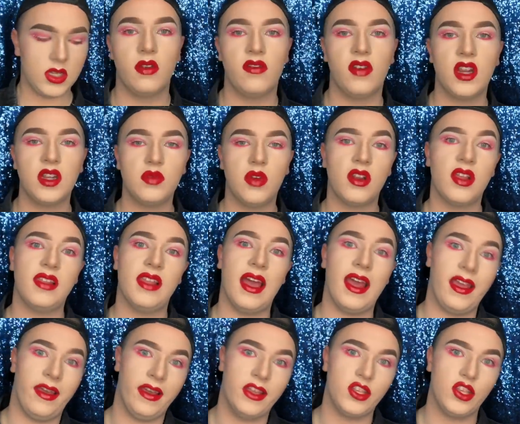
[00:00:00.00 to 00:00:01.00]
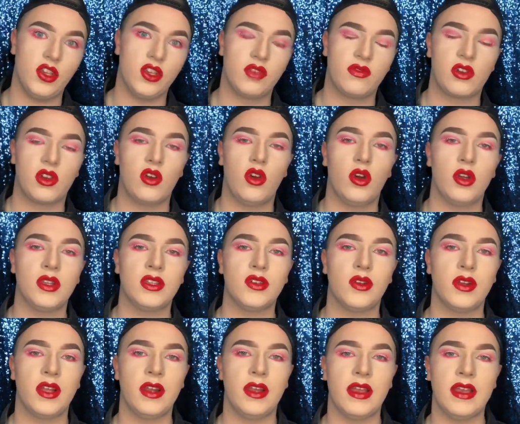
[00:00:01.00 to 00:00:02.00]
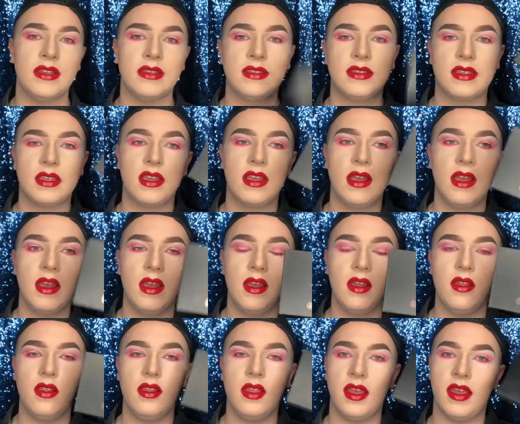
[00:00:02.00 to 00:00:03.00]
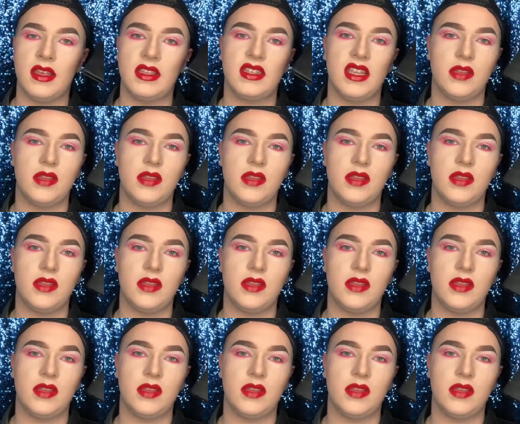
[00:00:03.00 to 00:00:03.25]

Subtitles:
The first product that I like to use for contouring is this.